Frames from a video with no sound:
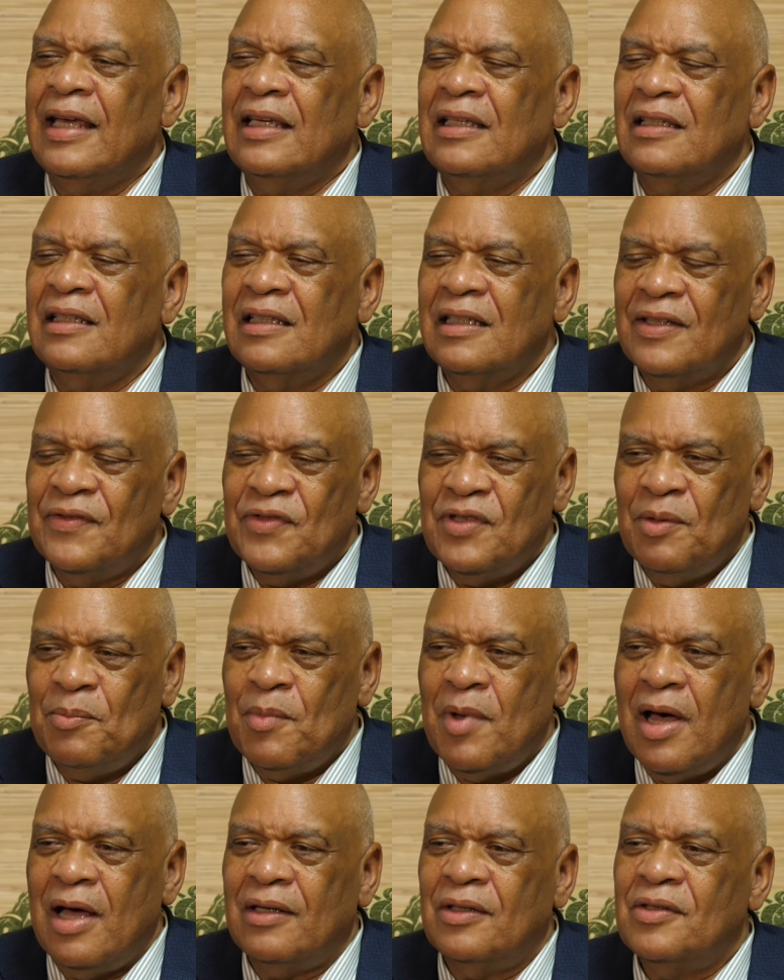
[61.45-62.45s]
He lives
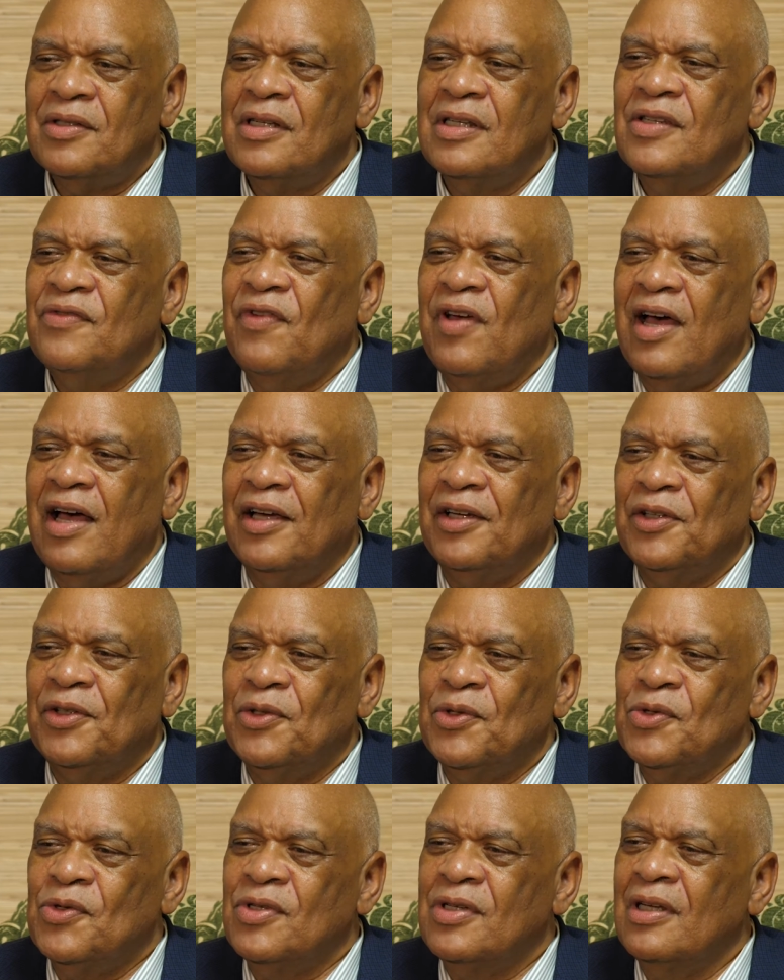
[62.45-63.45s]
and models his
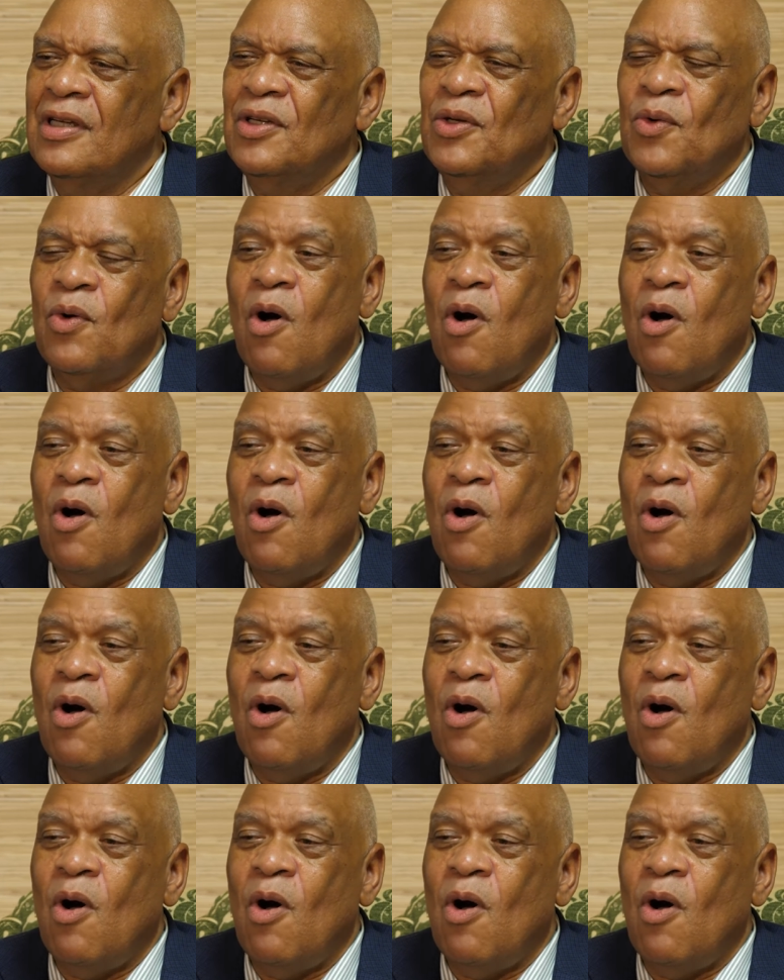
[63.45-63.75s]
values.